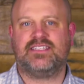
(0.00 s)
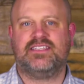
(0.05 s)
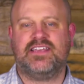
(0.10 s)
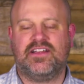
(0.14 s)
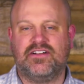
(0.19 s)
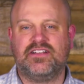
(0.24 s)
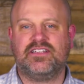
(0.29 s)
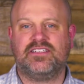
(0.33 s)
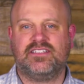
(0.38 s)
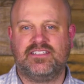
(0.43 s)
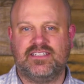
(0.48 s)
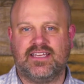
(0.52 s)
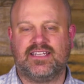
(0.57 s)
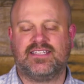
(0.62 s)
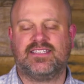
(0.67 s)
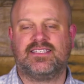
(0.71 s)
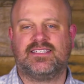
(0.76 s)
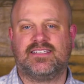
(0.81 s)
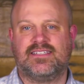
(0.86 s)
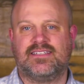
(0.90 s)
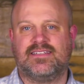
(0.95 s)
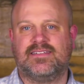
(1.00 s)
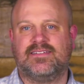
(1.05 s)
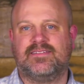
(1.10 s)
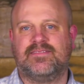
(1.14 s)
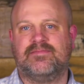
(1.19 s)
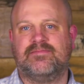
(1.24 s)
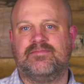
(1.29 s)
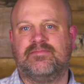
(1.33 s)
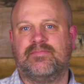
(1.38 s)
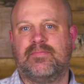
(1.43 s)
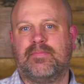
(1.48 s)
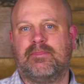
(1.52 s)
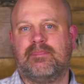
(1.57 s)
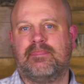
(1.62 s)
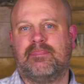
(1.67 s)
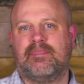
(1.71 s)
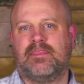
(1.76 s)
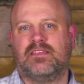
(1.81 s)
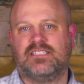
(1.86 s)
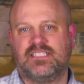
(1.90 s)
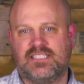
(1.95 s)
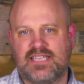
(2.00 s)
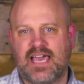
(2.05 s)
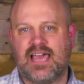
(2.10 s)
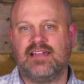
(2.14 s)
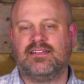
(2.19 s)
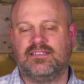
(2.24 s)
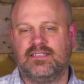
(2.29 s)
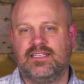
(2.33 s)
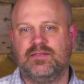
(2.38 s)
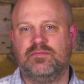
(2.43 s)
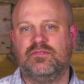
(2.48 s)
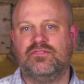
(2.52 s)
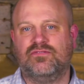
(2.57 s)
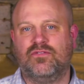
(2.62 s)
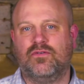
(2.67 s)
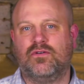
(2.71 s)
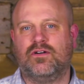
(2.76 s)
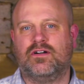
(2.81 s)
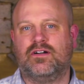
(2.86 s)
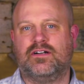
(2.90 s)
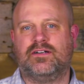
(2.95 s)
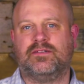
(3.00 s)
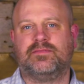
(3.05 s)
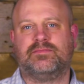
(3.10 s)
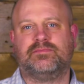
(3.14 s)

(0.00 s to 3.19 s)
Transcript: there it sits, silently before her.